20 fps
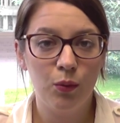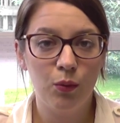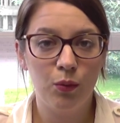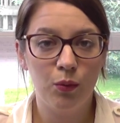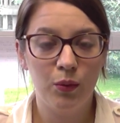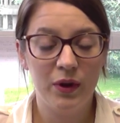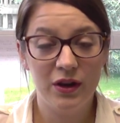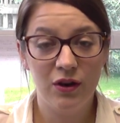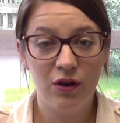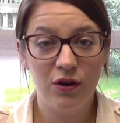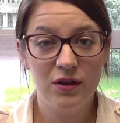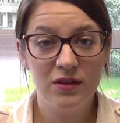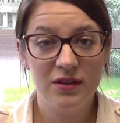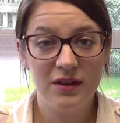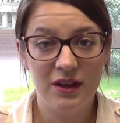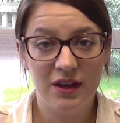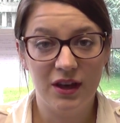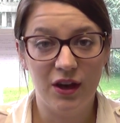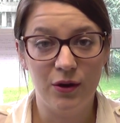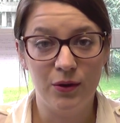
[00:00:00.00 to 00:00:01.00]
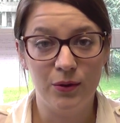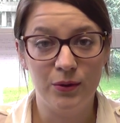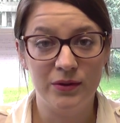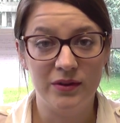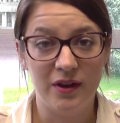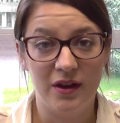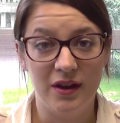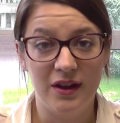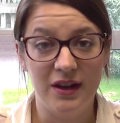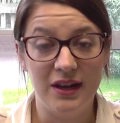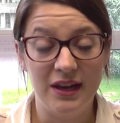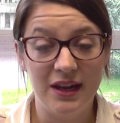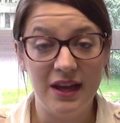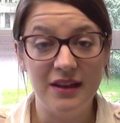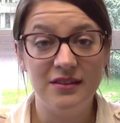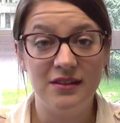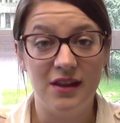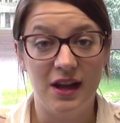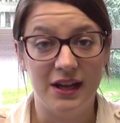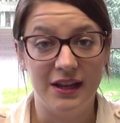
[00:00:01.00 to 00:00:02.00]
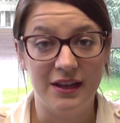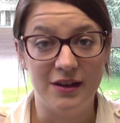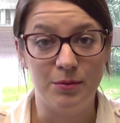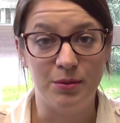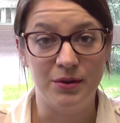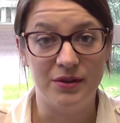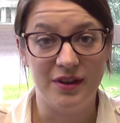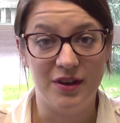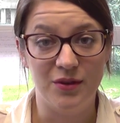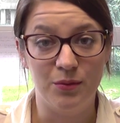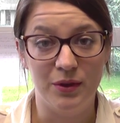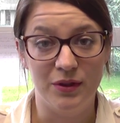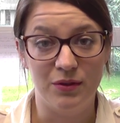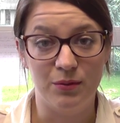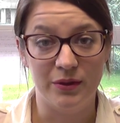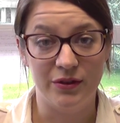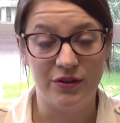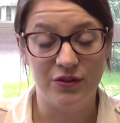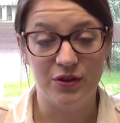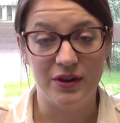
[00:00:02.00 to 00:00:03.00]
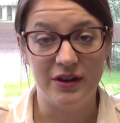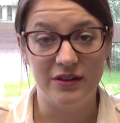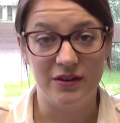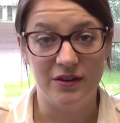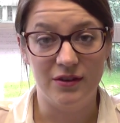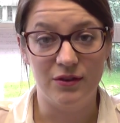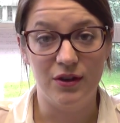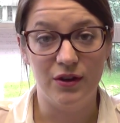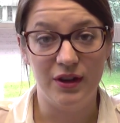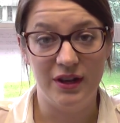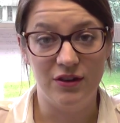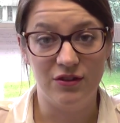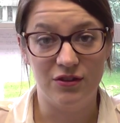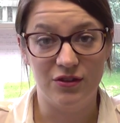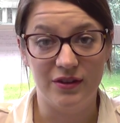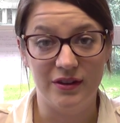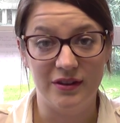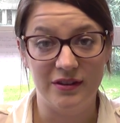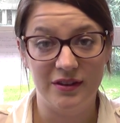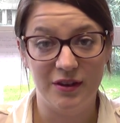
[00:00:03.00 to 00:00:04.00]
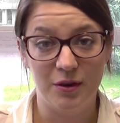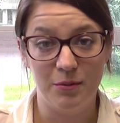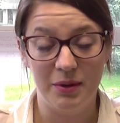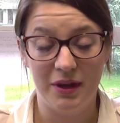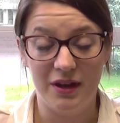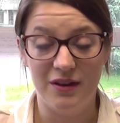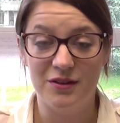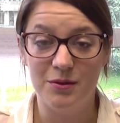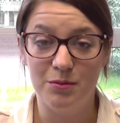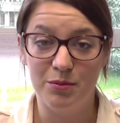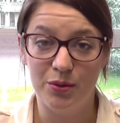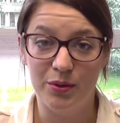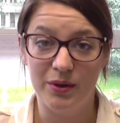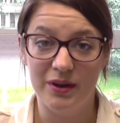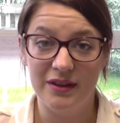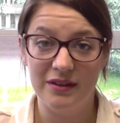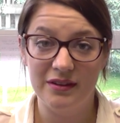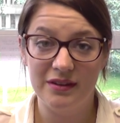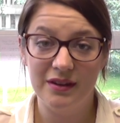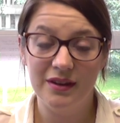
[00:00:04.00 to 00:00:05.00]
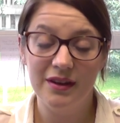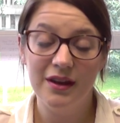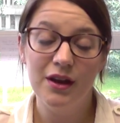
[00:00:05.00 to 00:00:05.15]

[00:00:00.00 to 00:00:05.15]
We know that girls are less likely to present with restricted interests compared to boys,